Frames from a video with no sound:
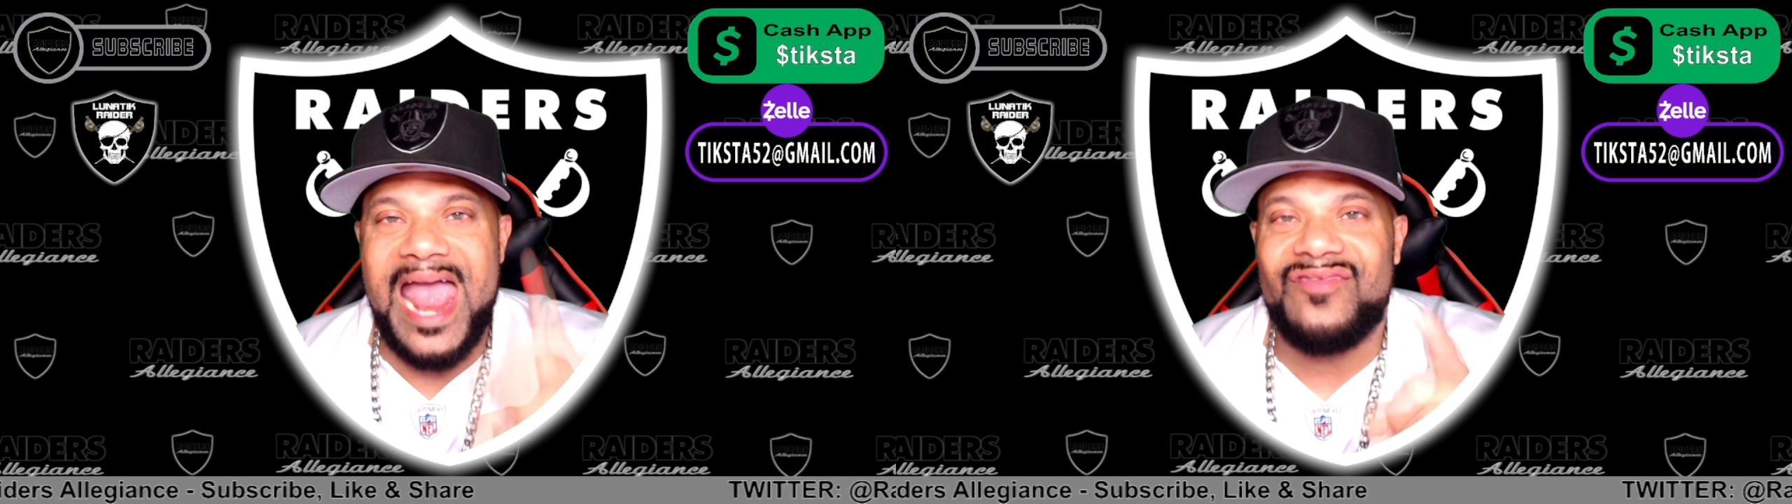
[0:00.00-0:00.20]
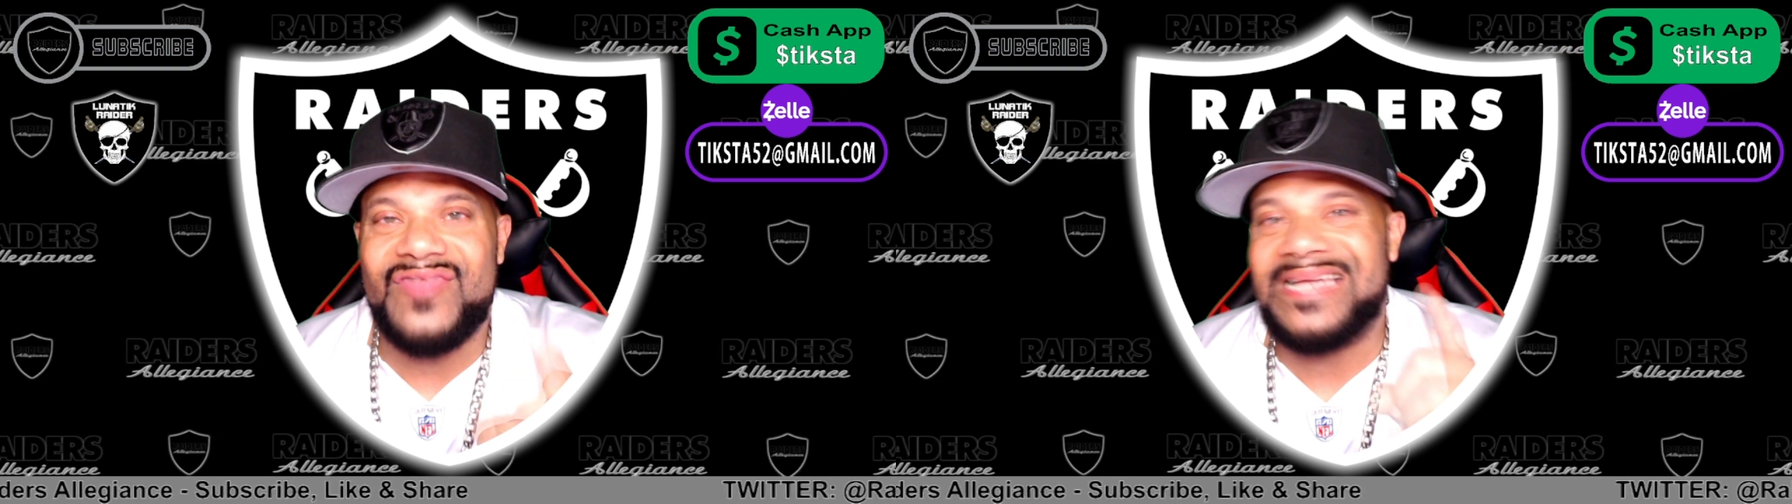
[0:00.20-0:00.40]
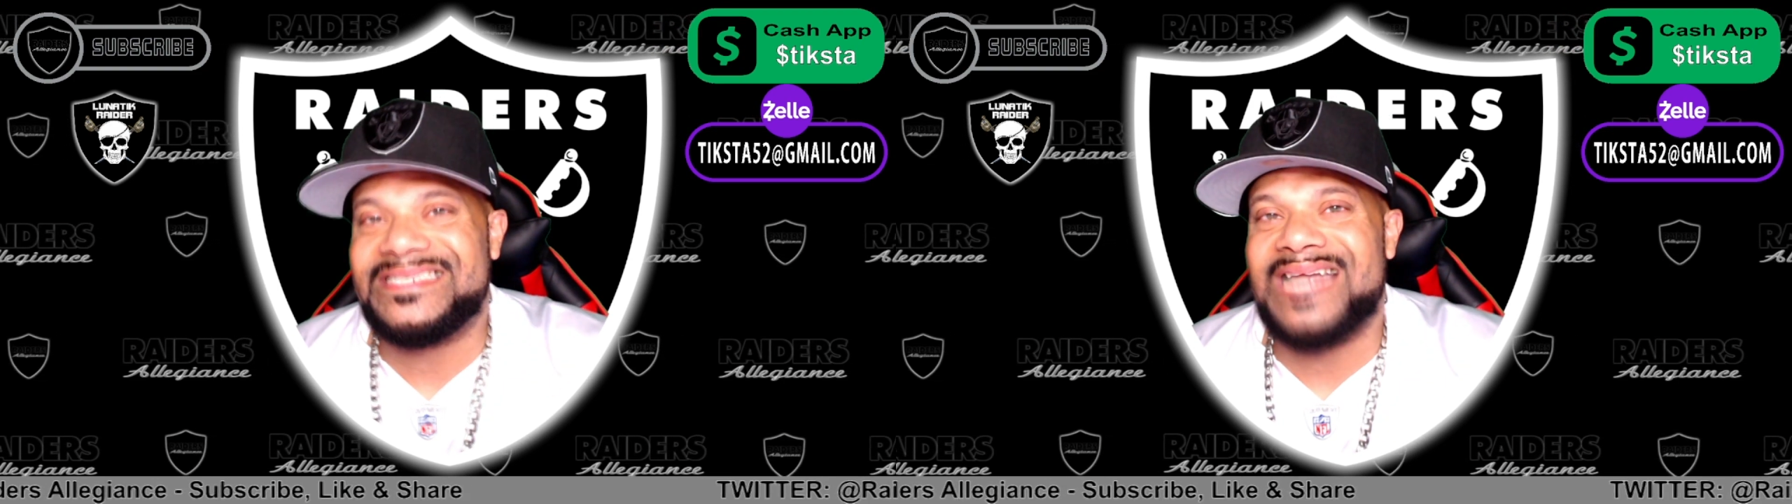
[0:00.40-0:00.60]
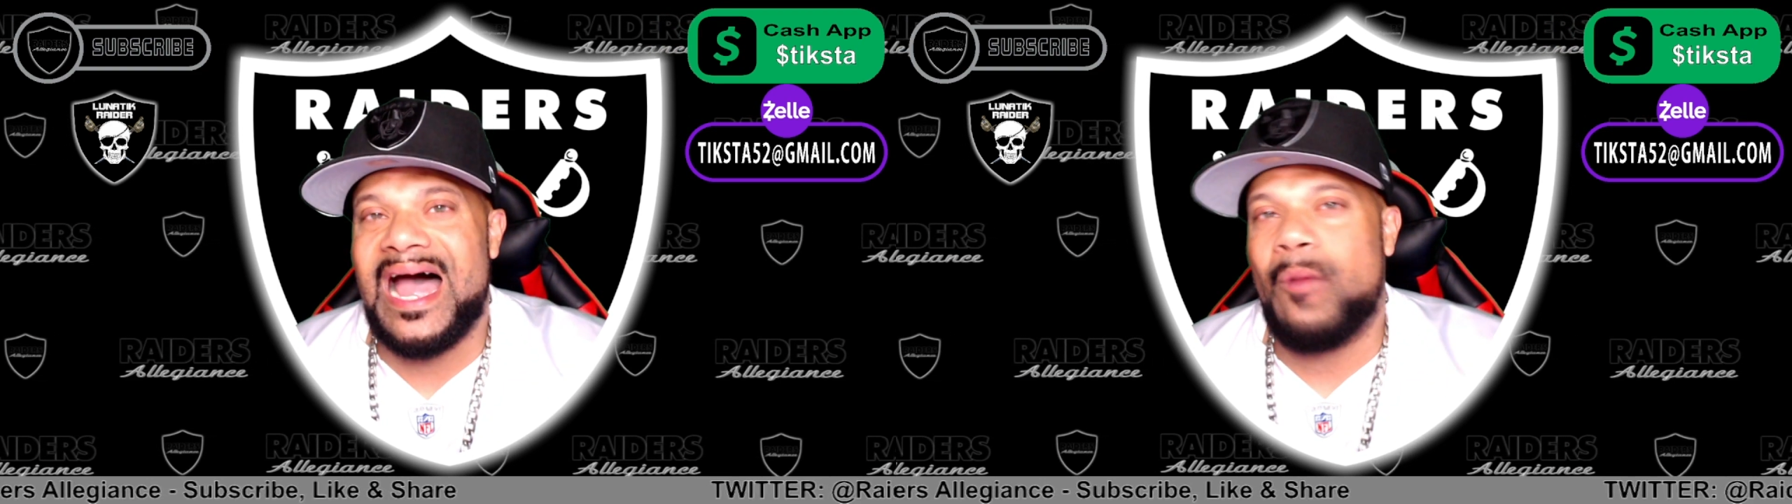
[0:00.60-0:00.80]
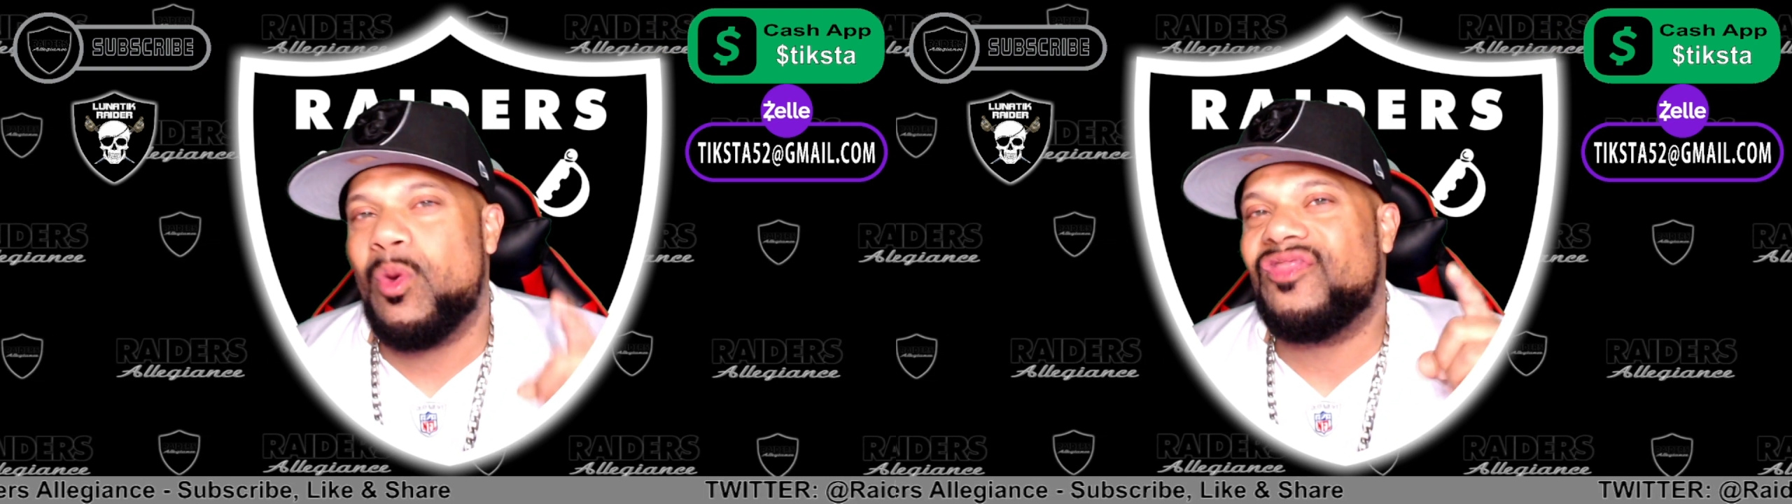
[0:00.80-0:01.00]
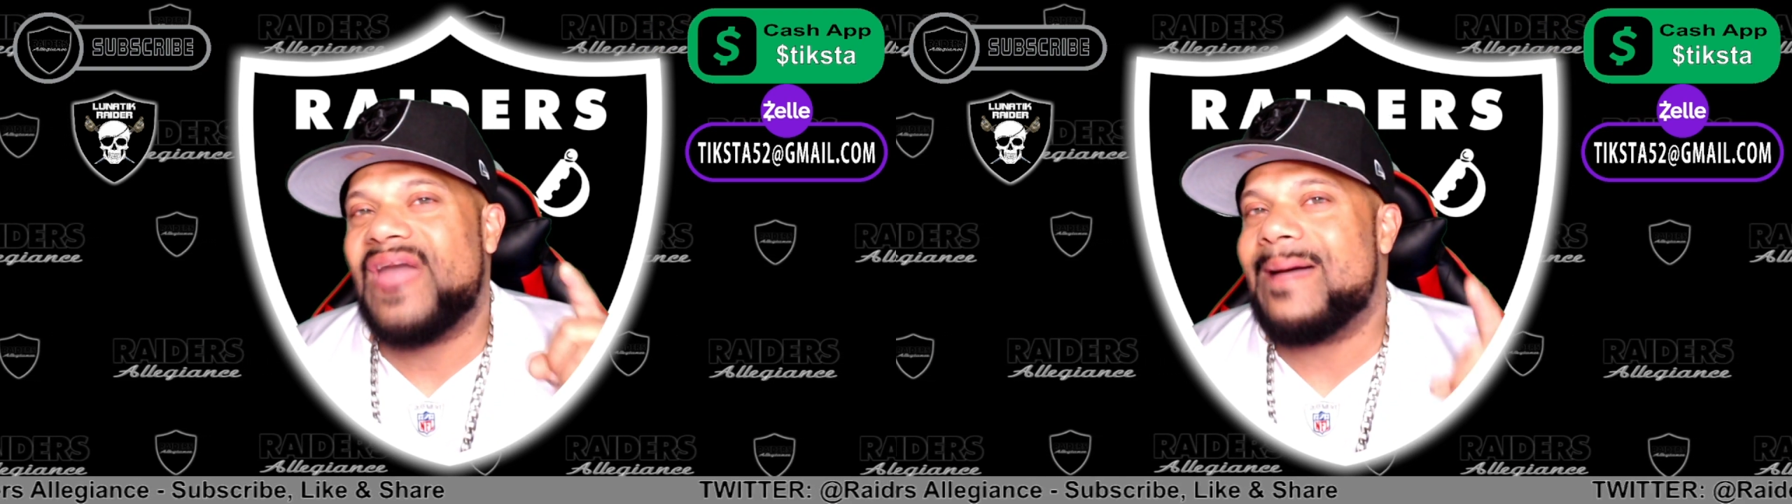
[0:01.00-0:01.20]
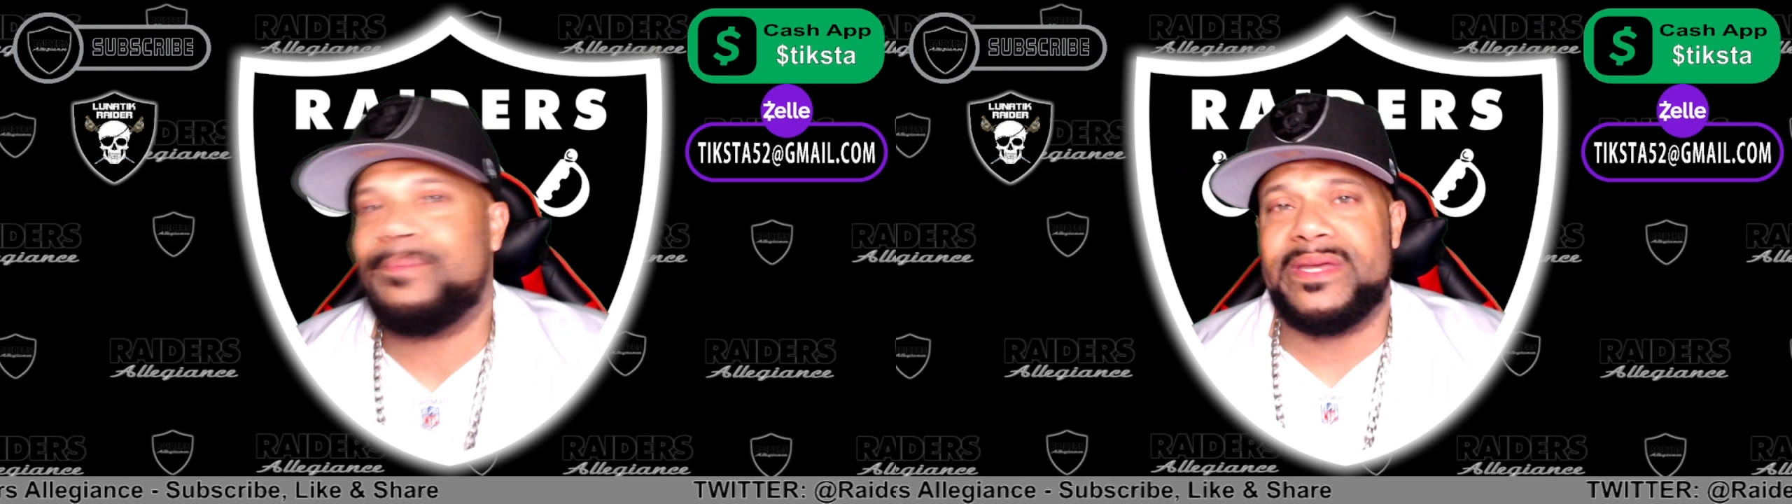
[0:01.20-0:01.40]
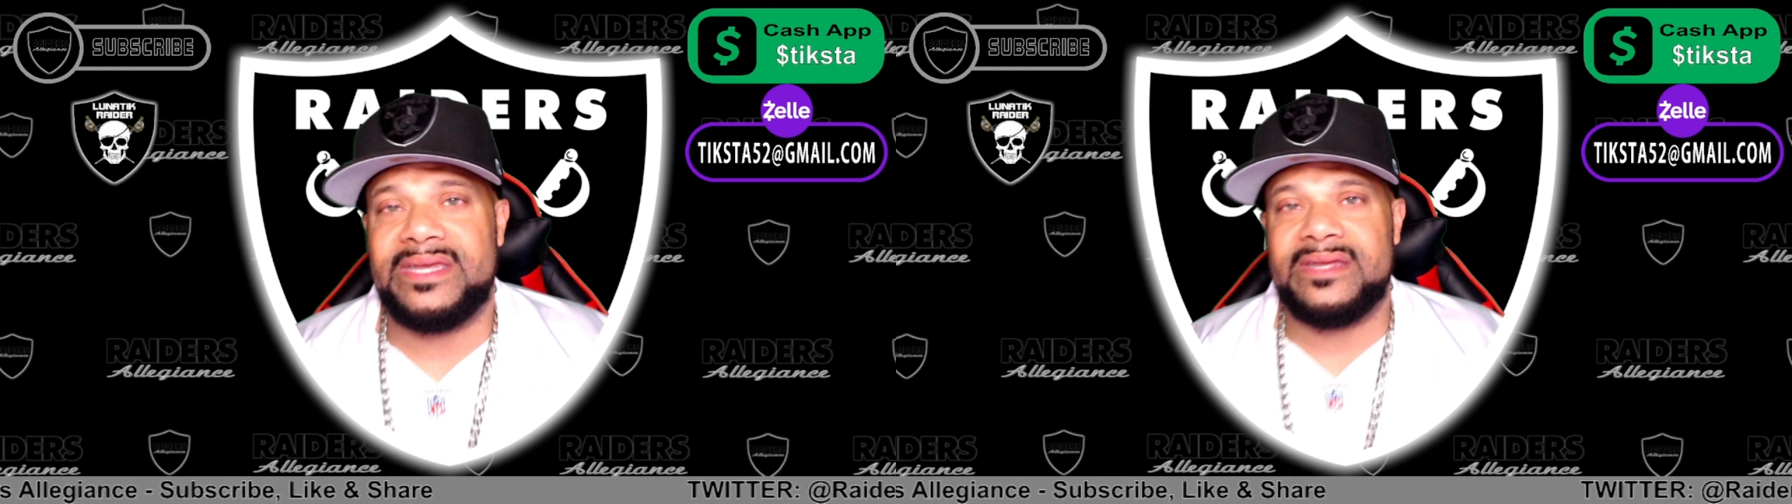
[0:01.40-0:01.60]
at that time with
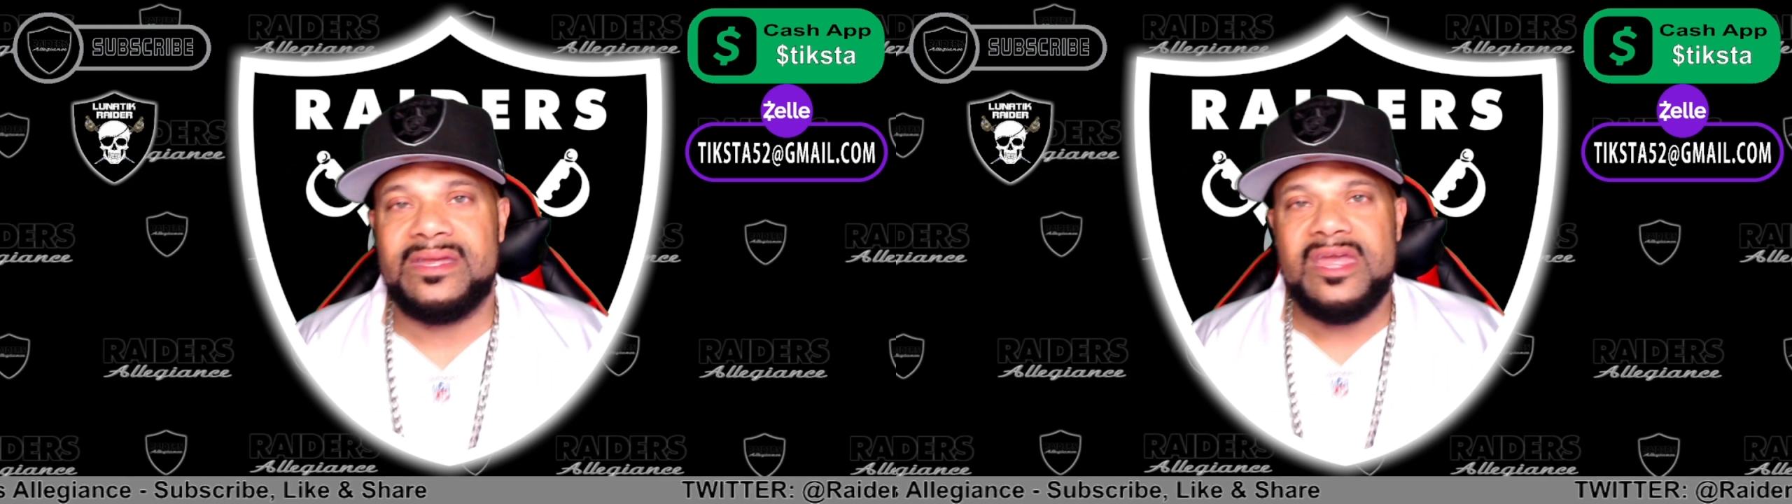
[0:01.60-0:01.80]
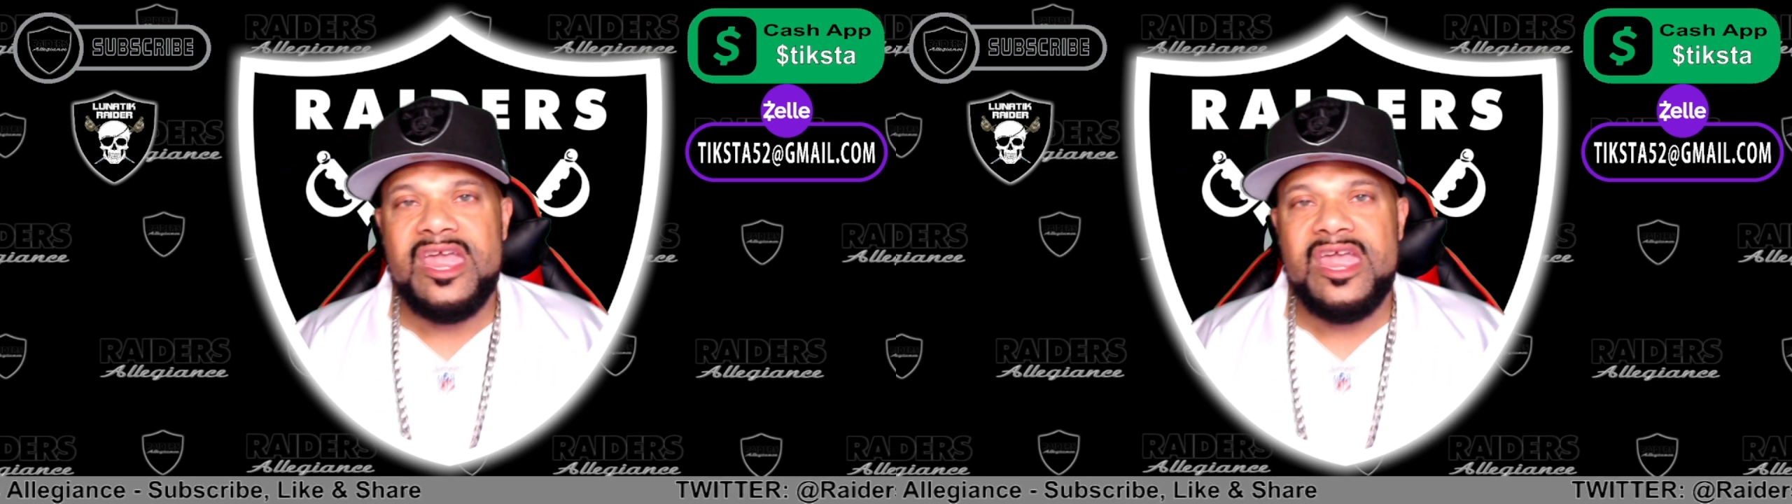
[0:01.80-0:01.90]
that pick.